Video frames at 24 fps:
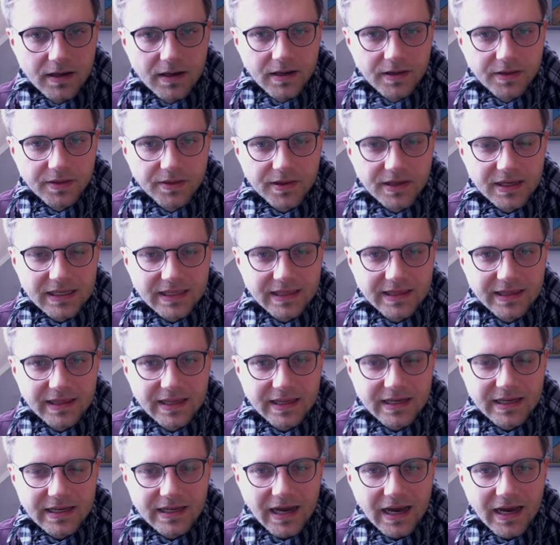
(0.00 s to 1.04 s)
The,
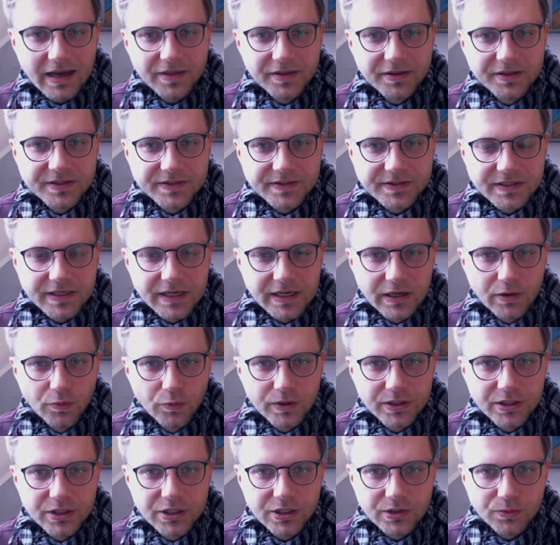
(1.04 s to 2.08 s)
the other thing
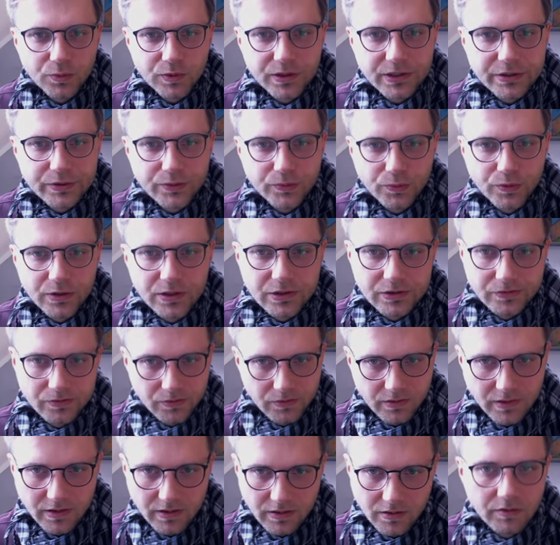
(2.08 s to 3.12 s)
which, which, which
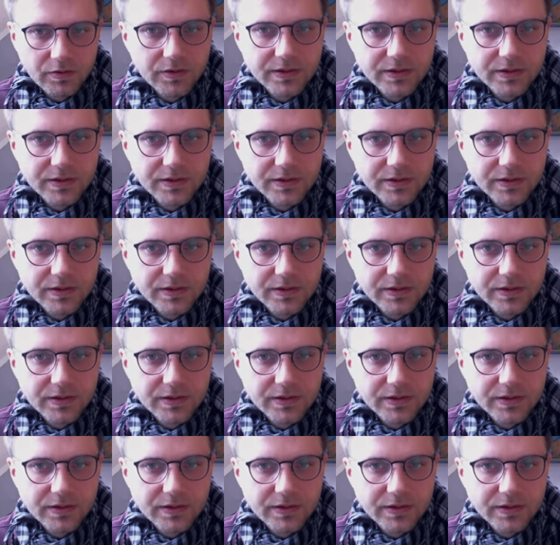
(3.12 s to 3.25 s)
you